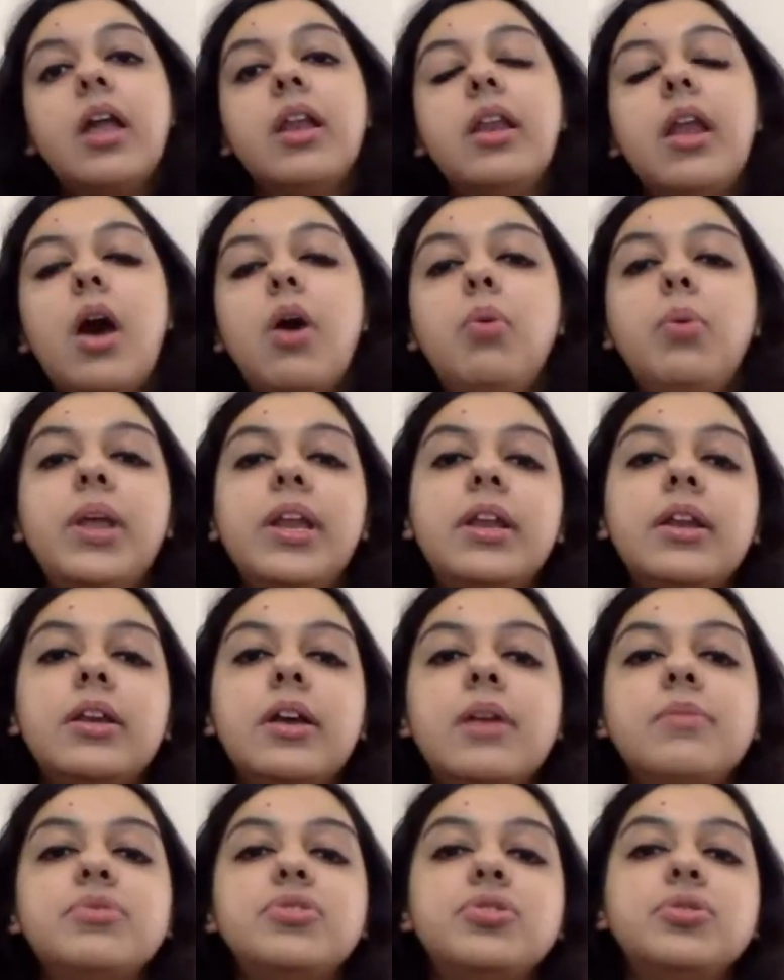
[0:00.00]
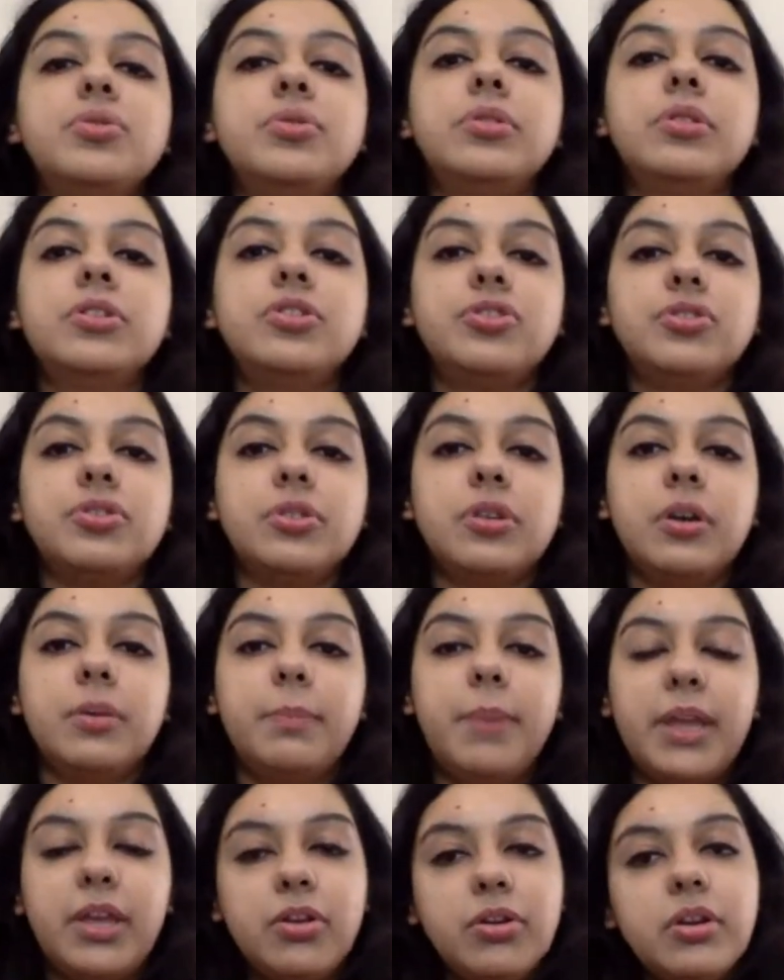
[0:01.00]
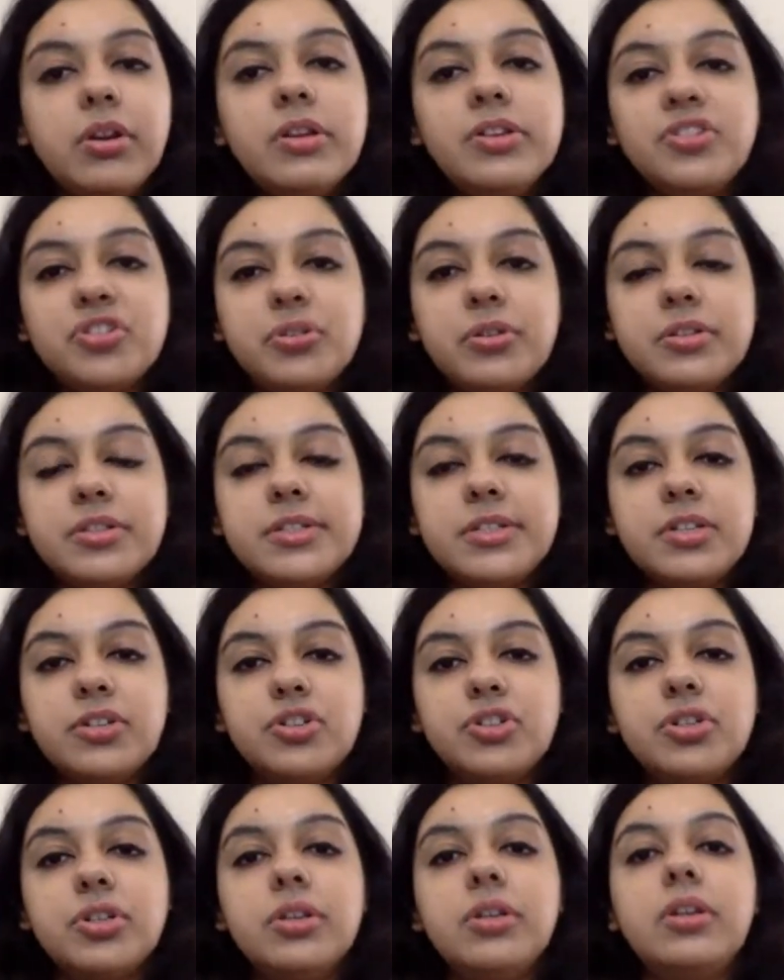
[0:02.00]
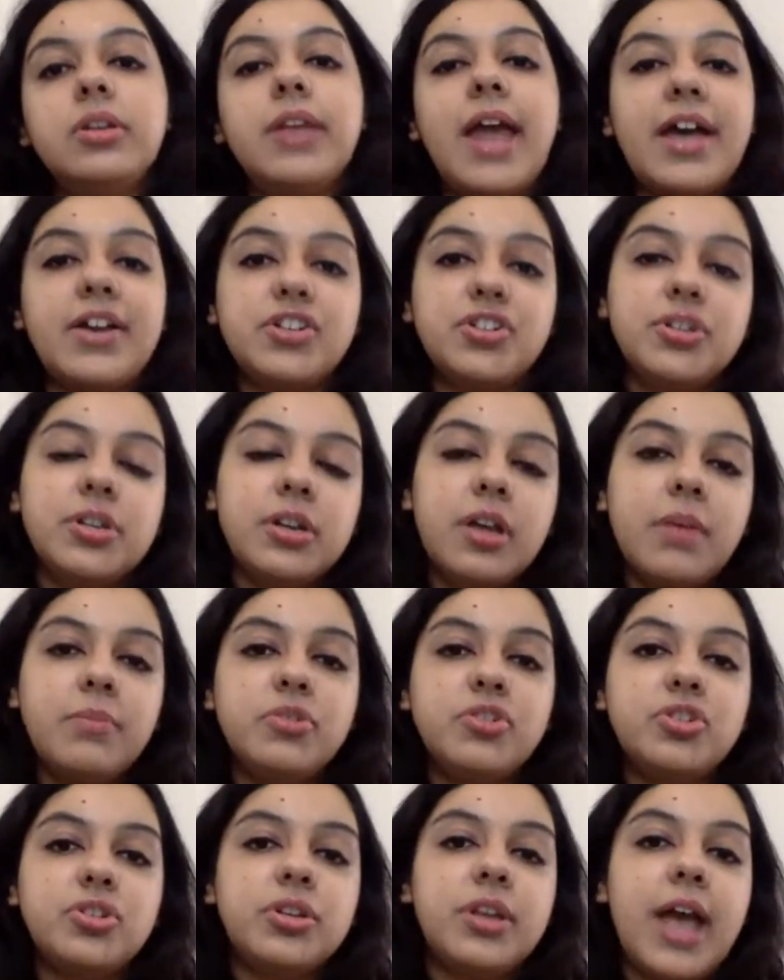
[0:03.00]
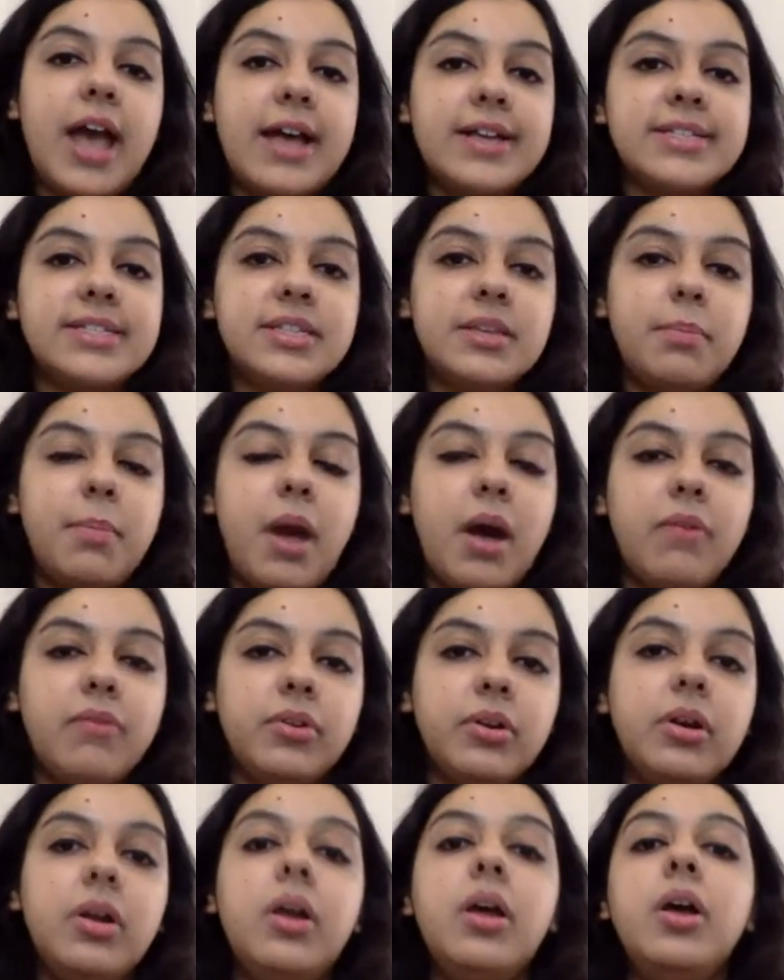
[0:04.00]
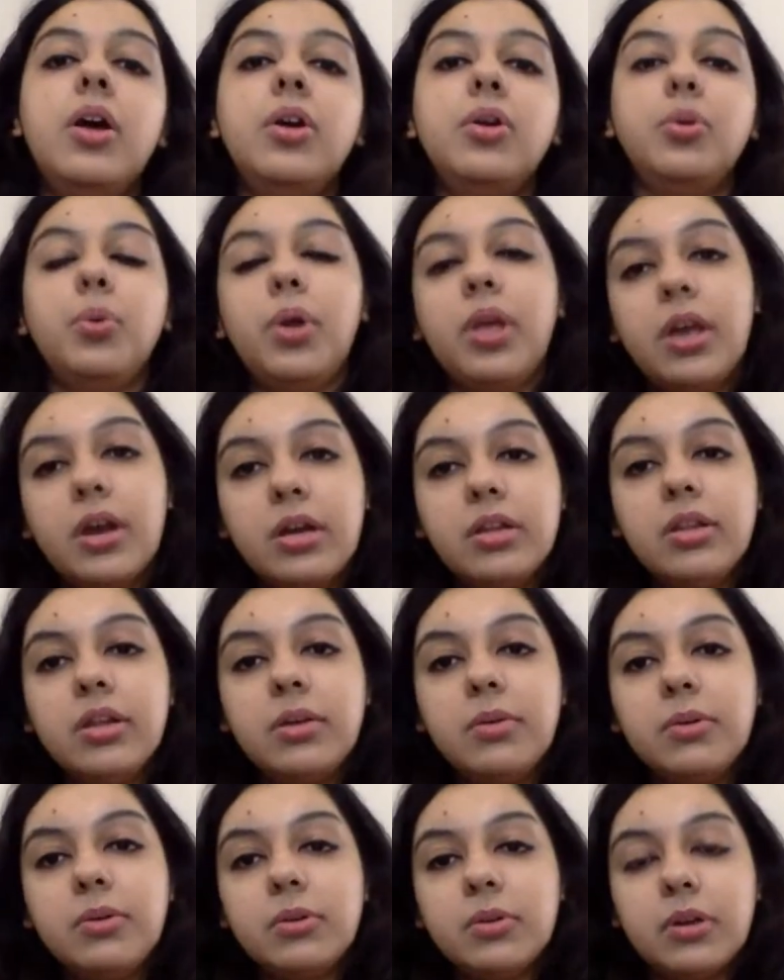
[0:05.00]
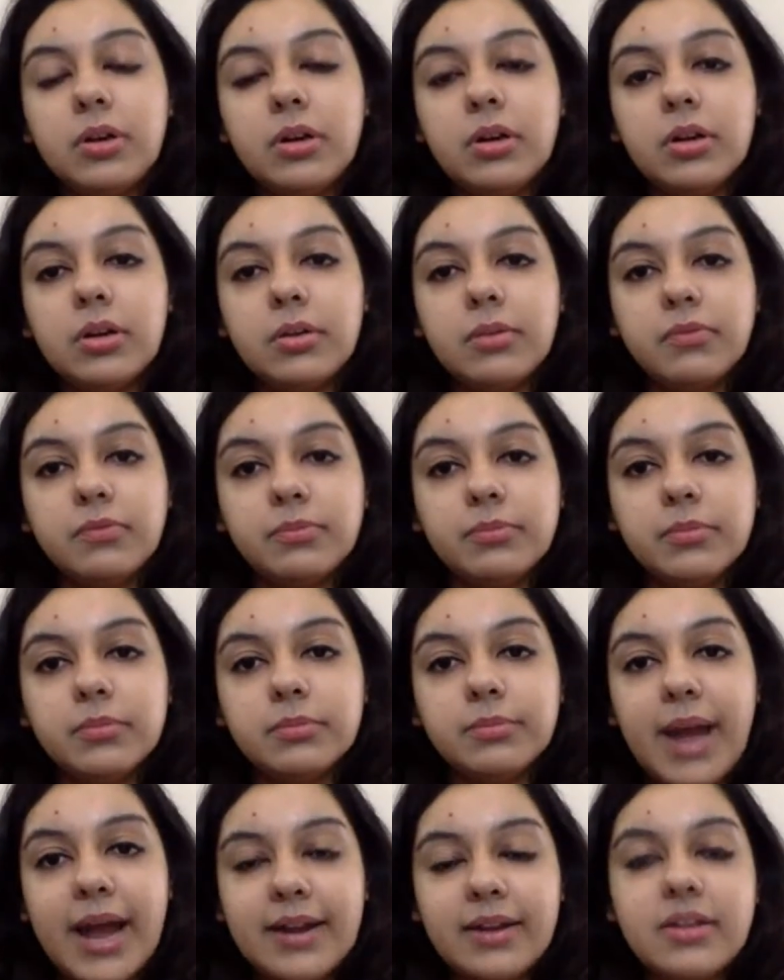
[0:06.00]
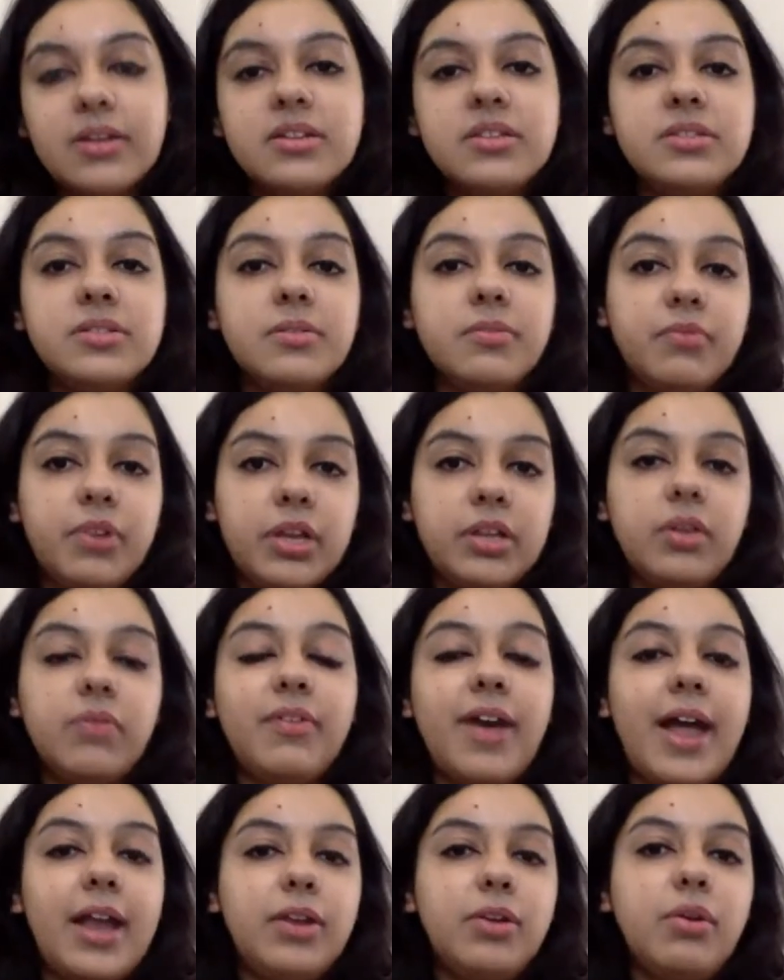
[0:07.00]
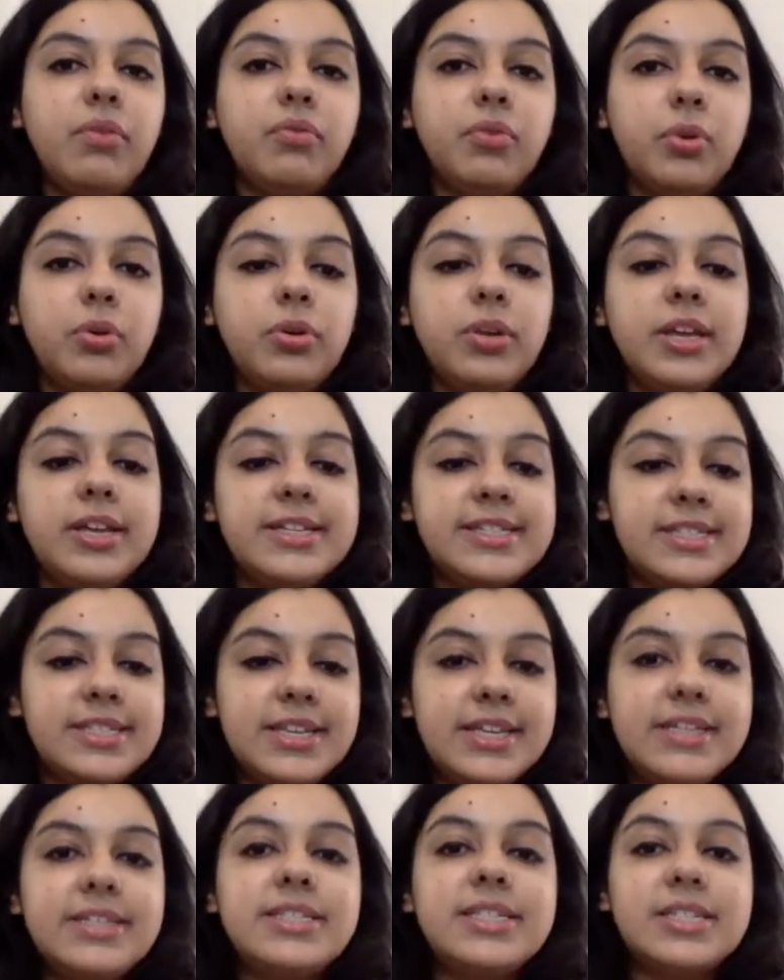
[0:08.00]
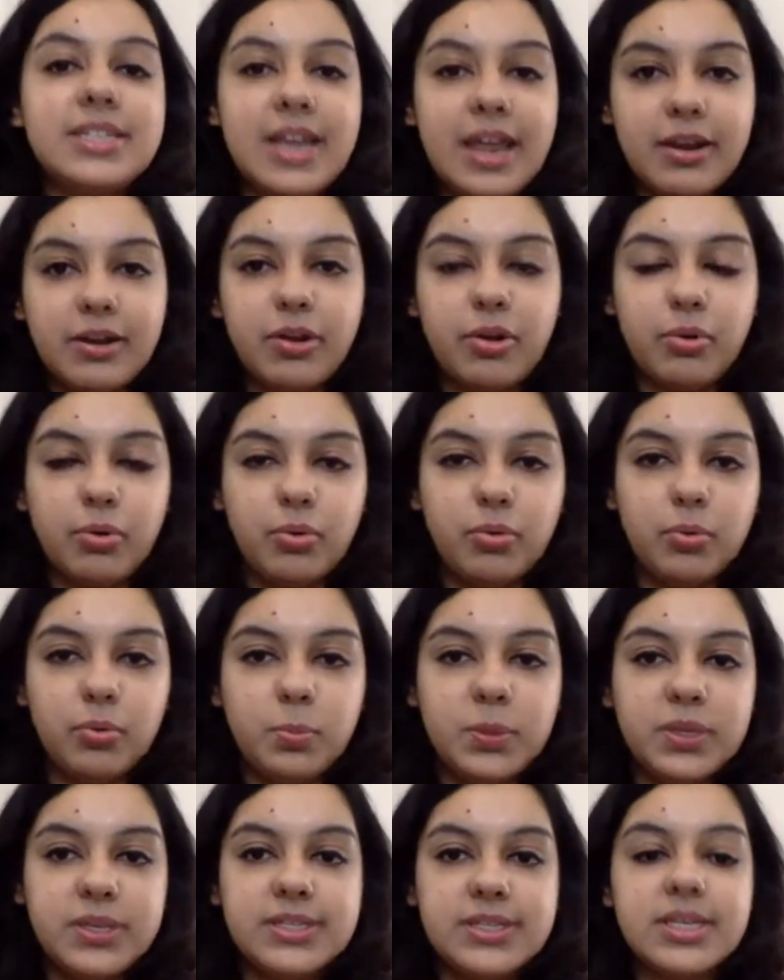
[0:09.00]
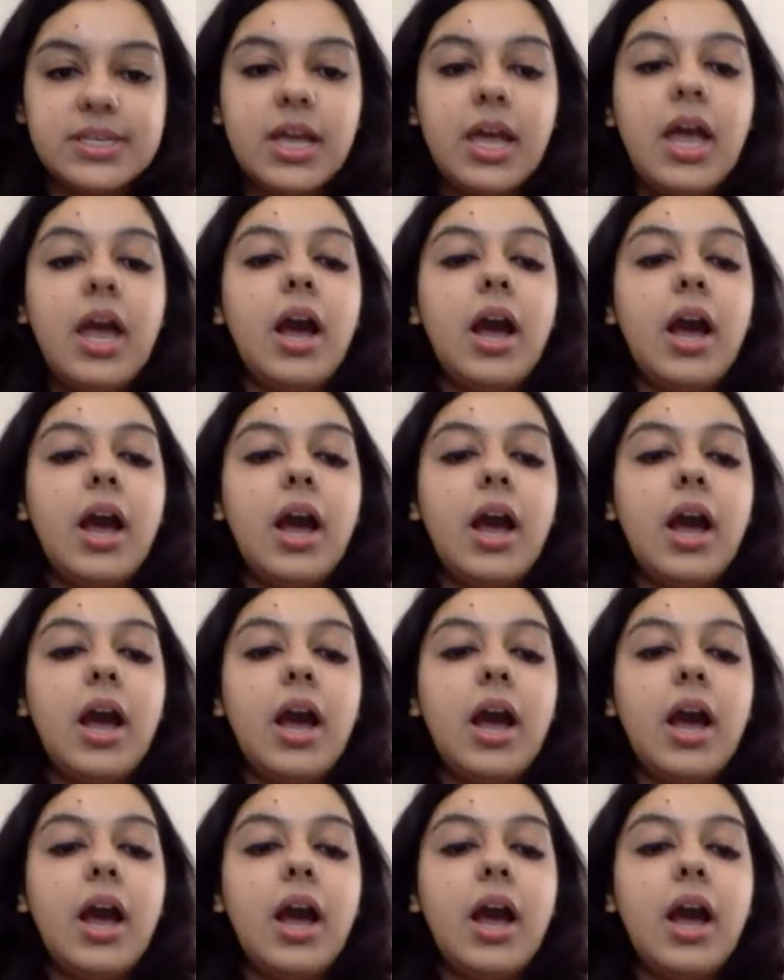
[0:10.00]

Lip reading: Now, when it comes to the pecuniary jurisdiction, national commission has the power to hear the matters where the value of good exceeds 10 crore rupees.